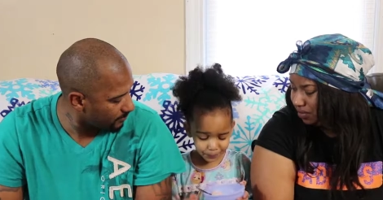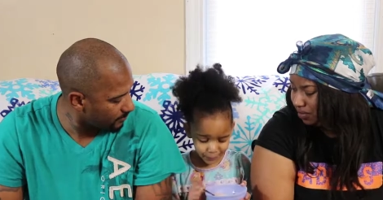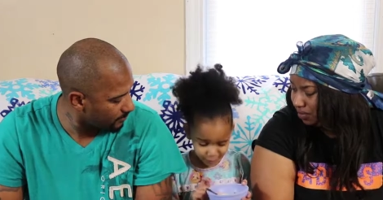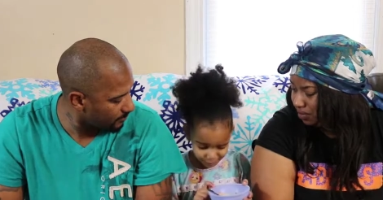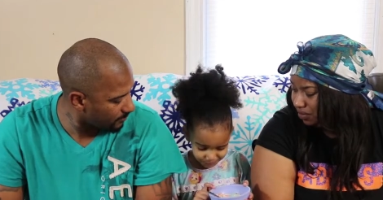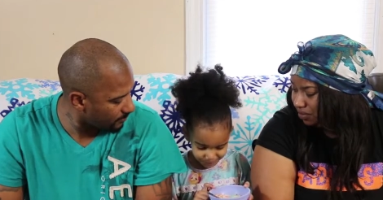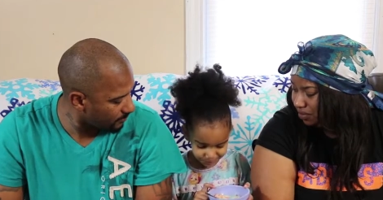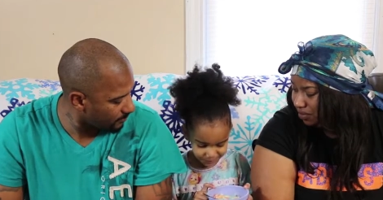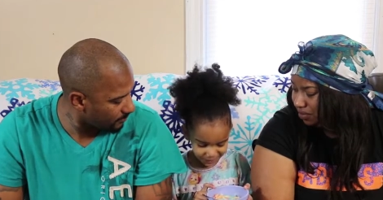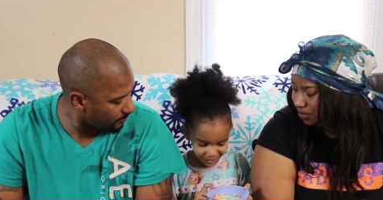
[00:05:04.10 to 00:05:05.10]
Speaker 1: This.
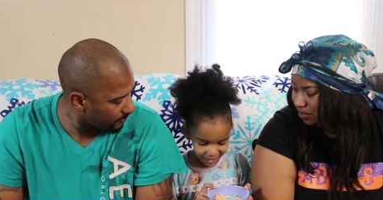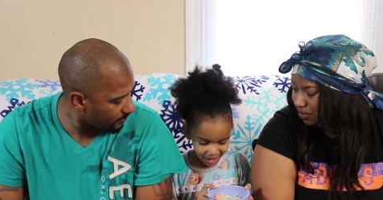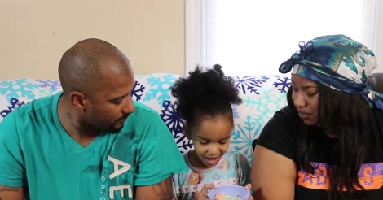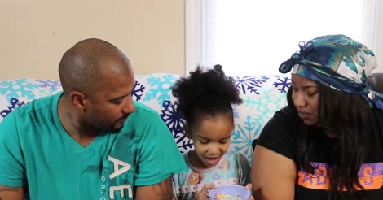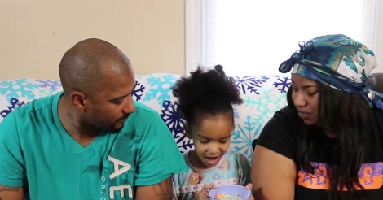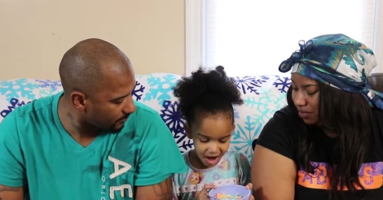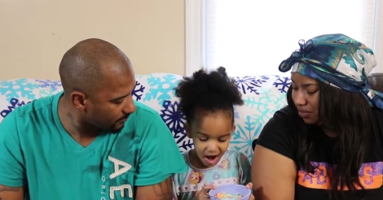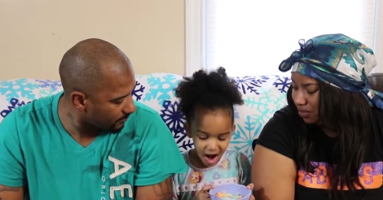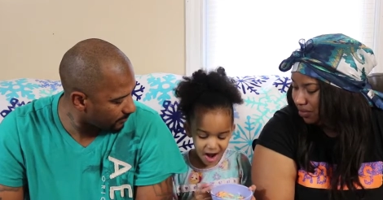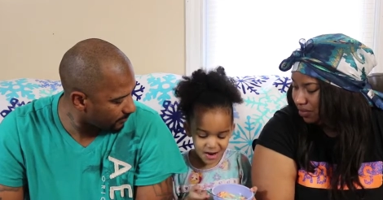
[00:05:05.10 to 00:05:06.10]

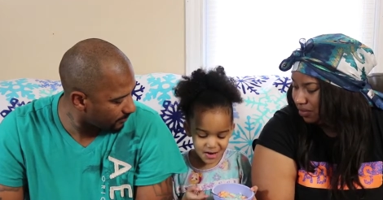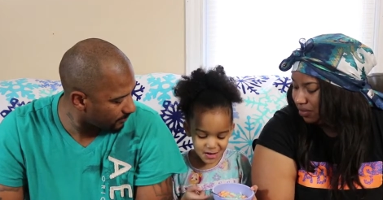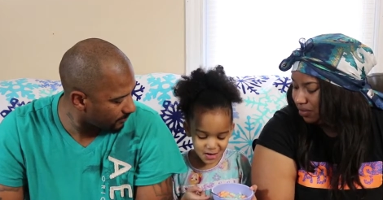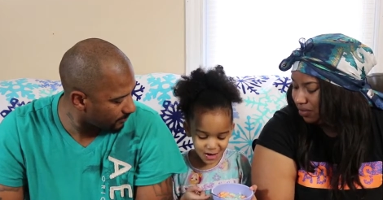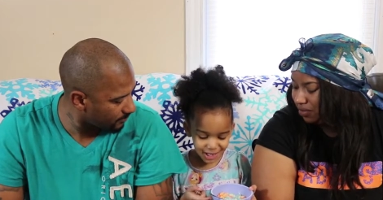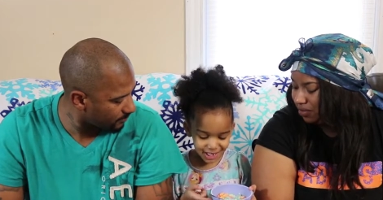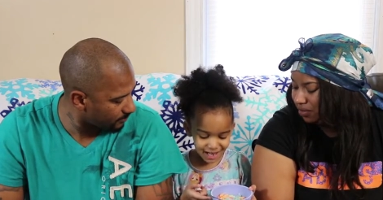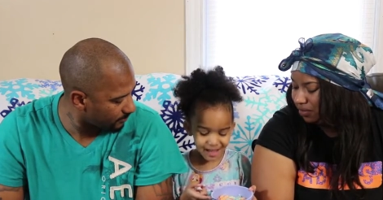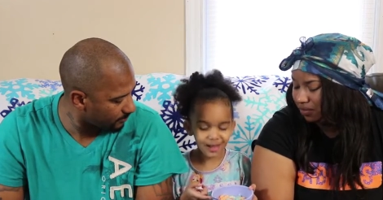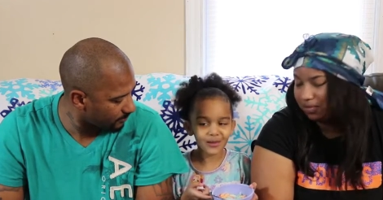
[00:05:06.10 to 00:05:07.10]
I I didn't know the
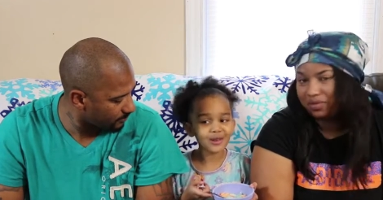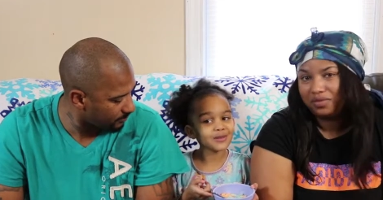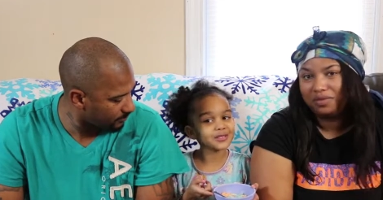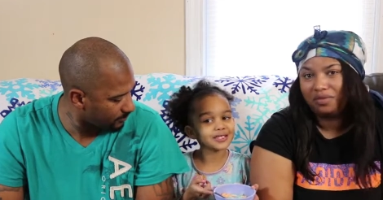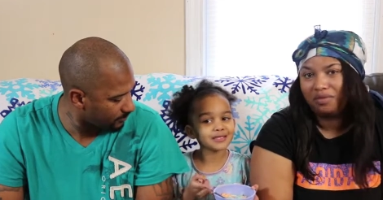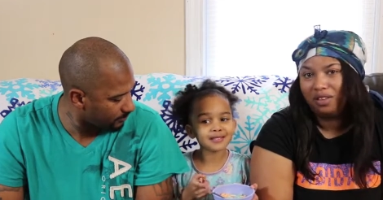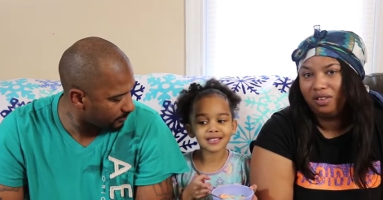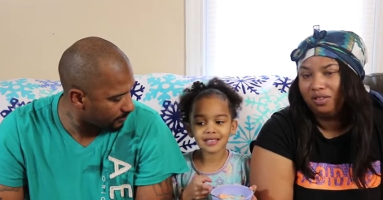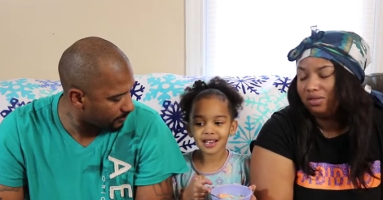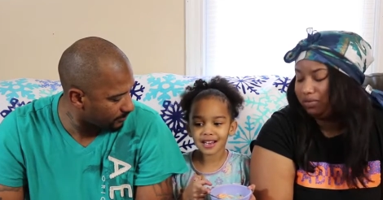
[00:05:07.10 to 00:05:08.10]
yellow one was
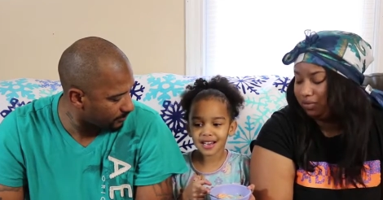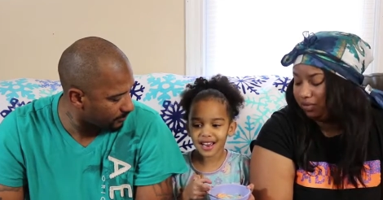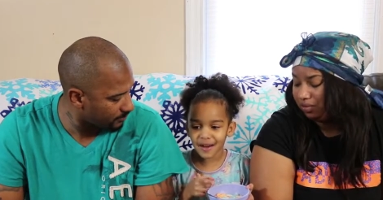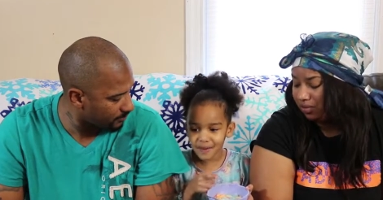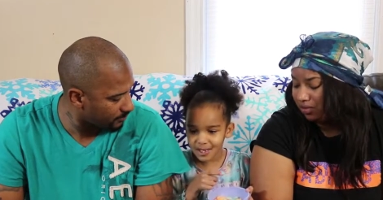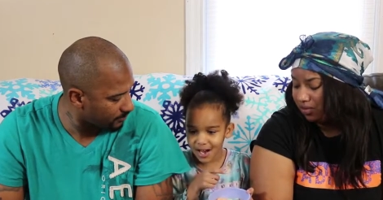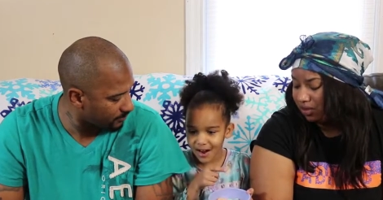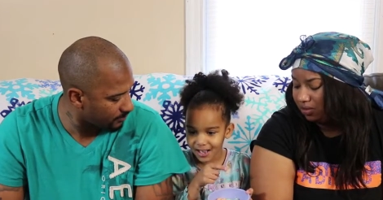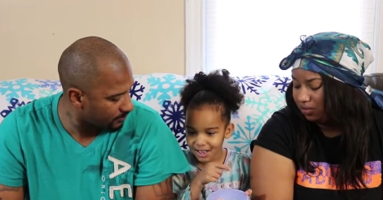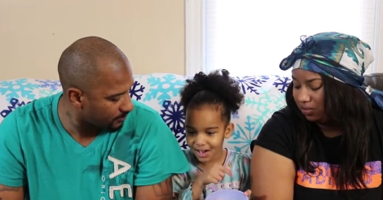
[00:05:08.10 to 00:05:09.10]
going to be
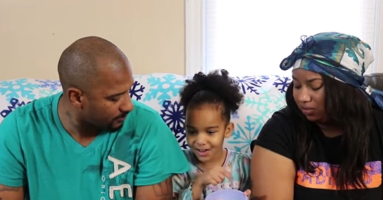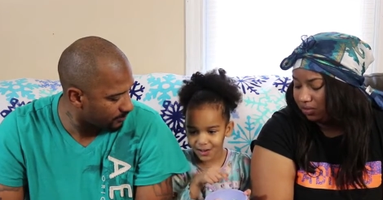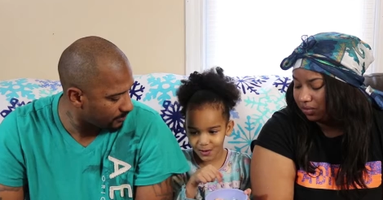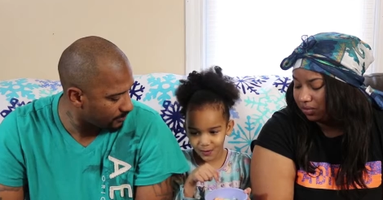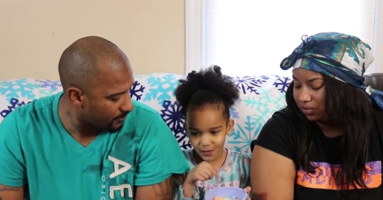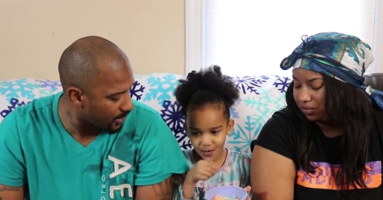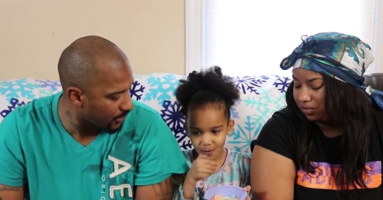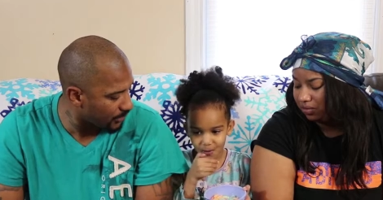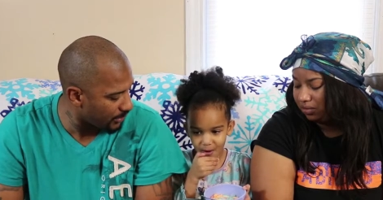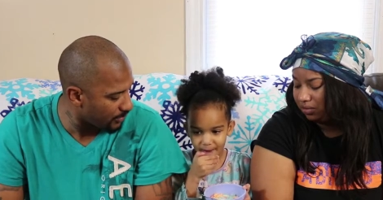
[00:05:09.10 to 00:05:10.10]
sour. I thought all of
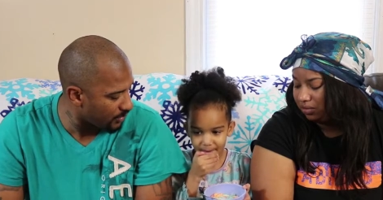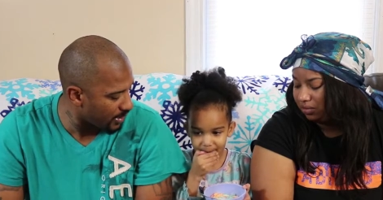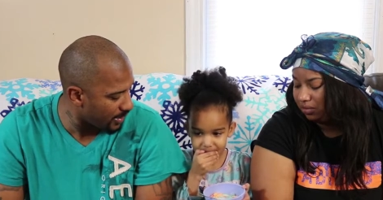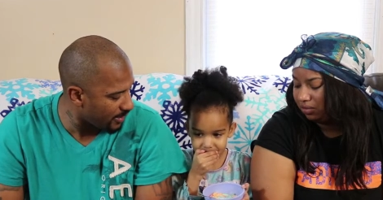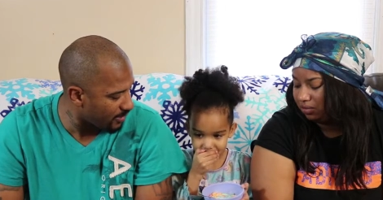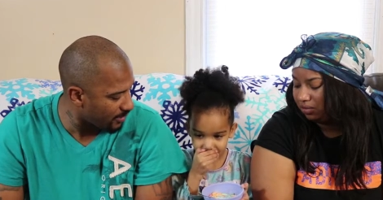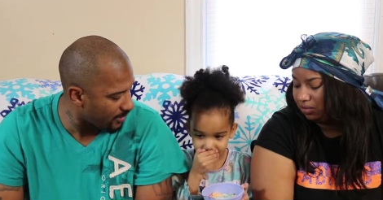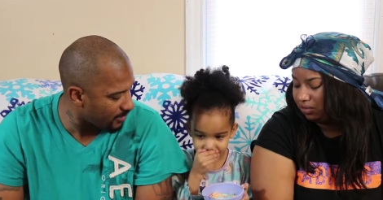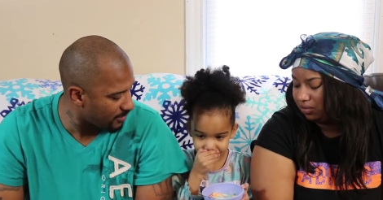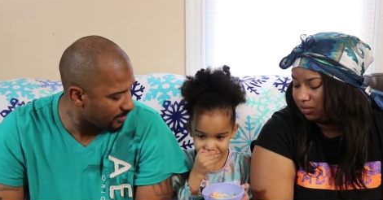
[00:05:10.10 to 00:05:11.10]
Speaker 2: them. Oh, so you was trying each
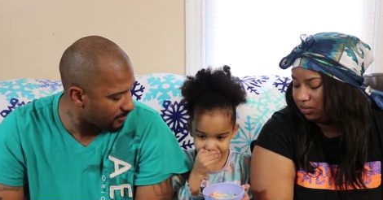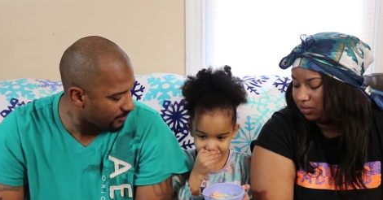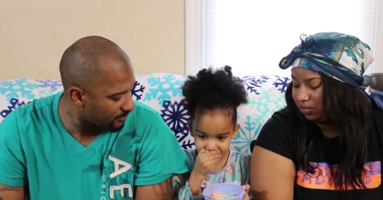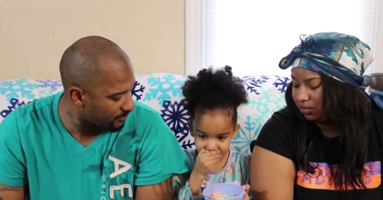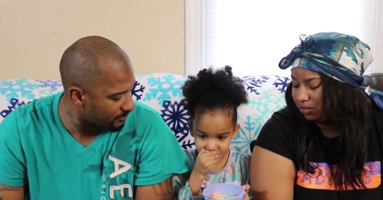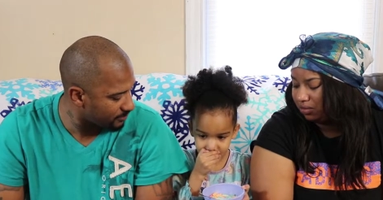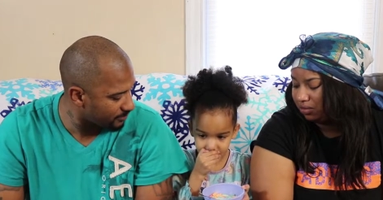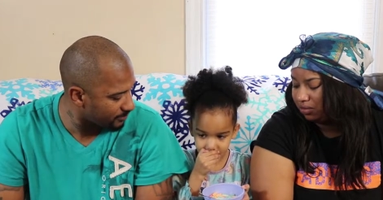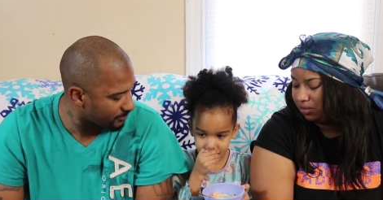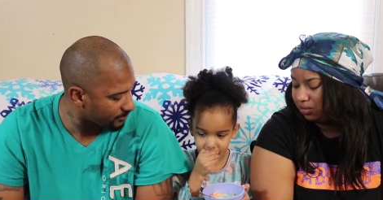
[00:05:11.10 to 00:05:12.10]
color?
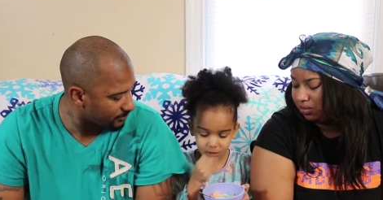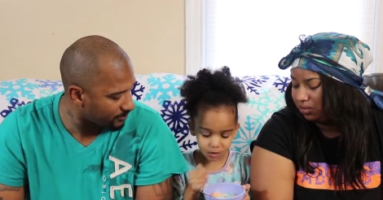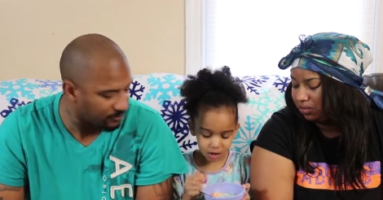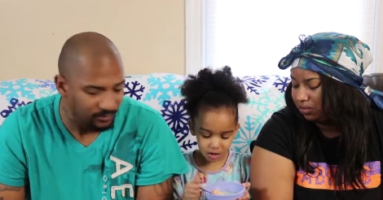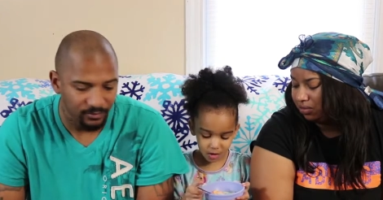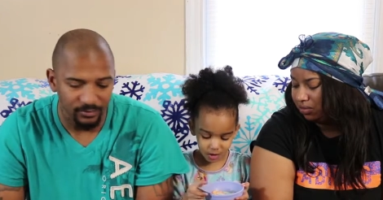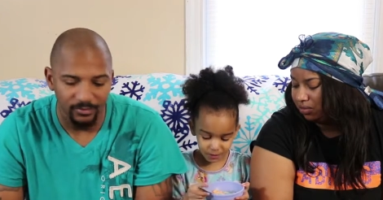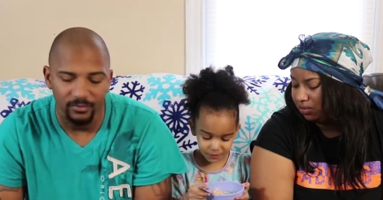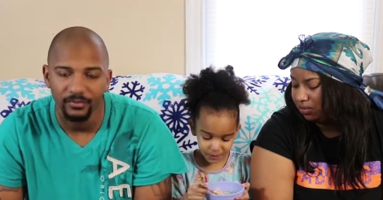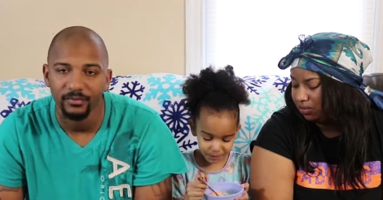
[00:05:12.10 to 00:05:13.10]
Speaker 1: Yeah, I was trying
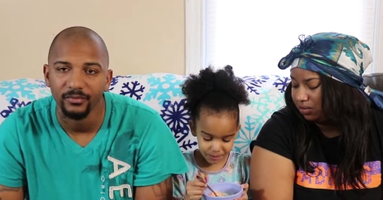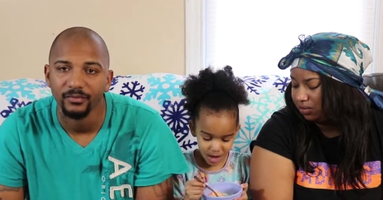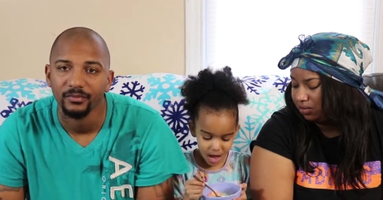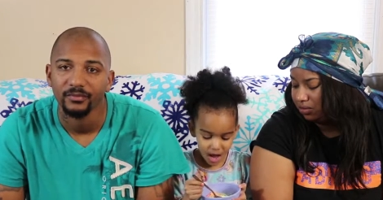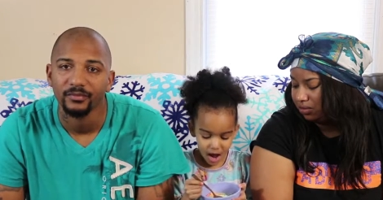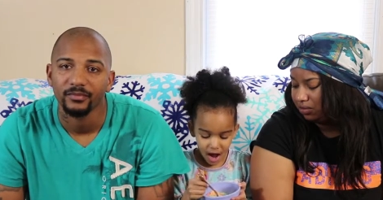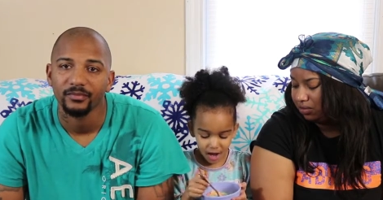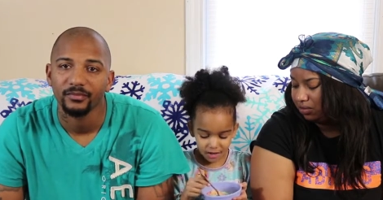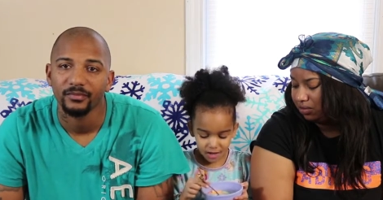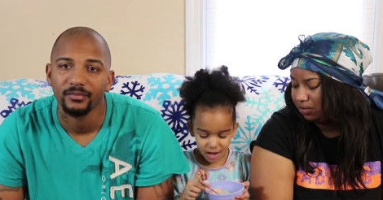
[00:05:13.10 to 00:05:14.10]
all of them.
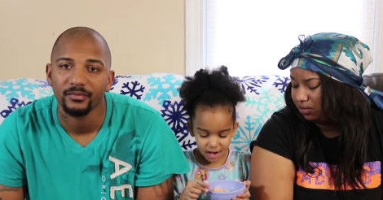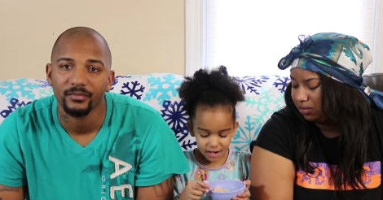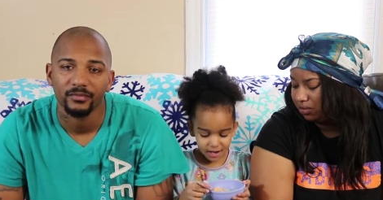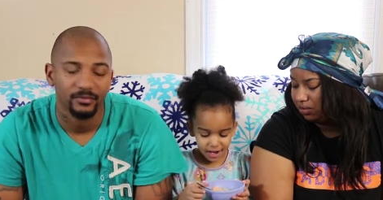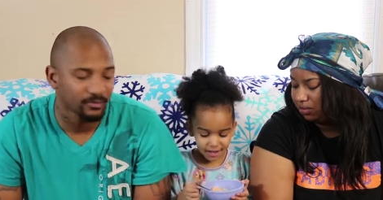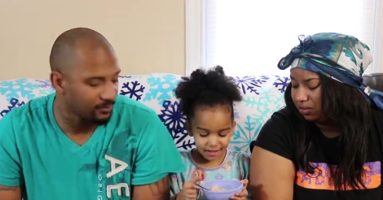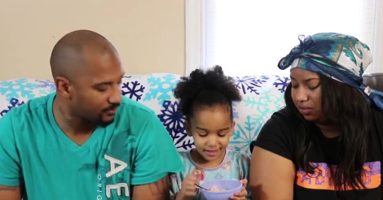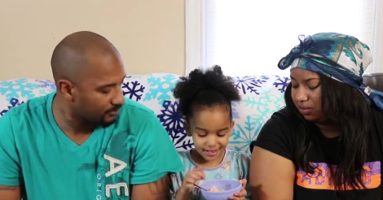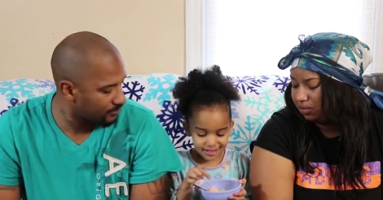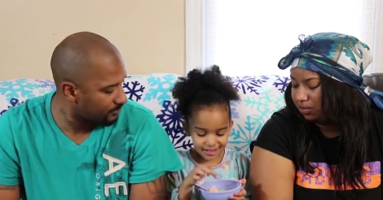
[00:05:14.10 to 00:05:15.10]
I
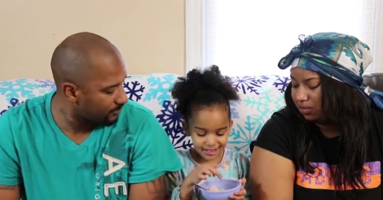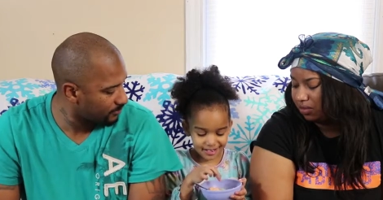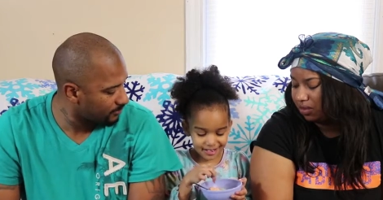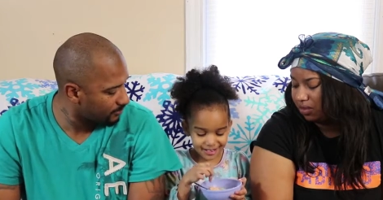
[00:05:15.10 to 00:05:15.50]
just thought